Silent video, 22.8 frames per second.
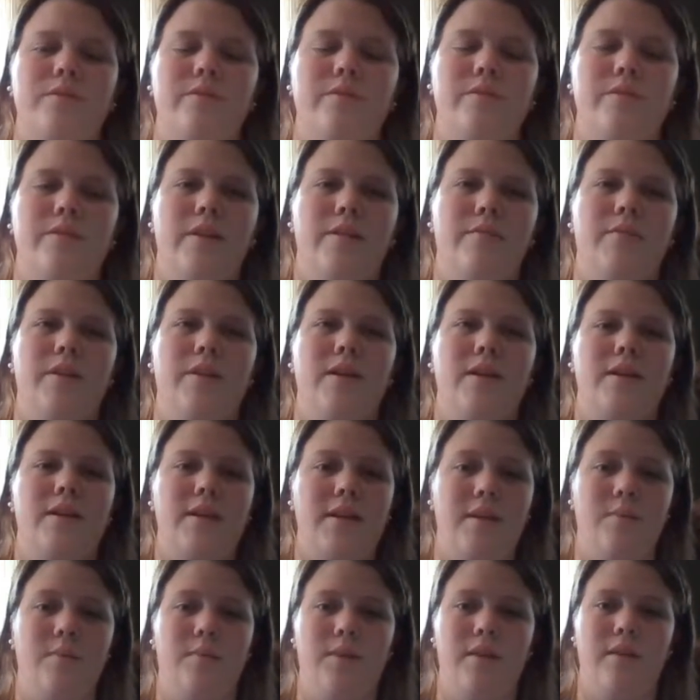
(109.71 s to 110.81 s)
to them not
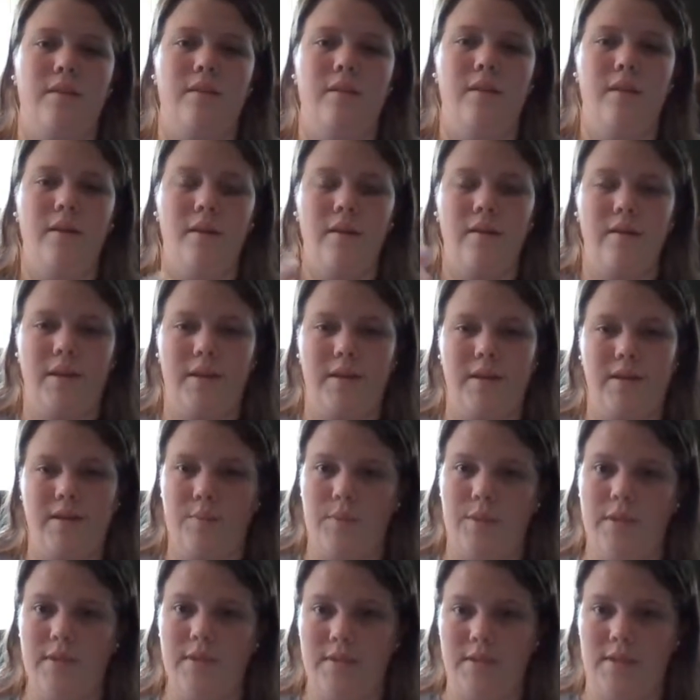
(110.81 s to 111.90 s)
keeping like
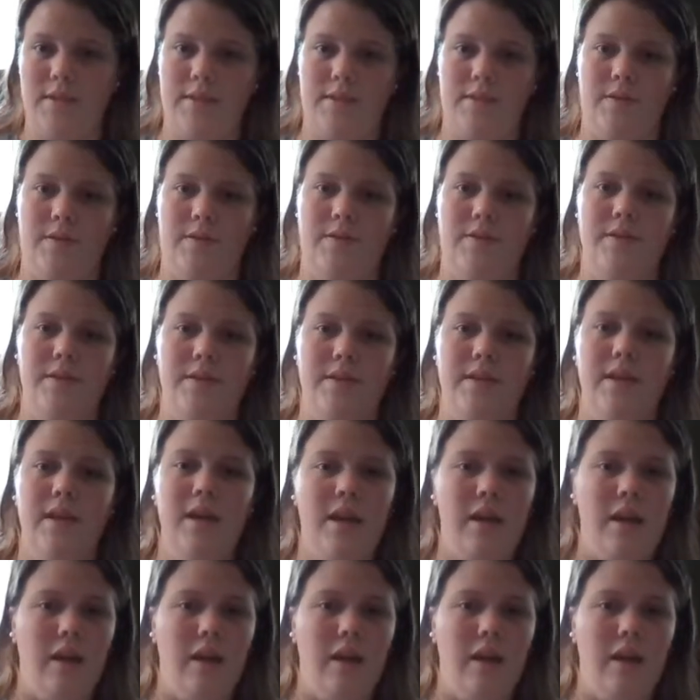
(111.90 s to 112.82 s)
some of the seasonals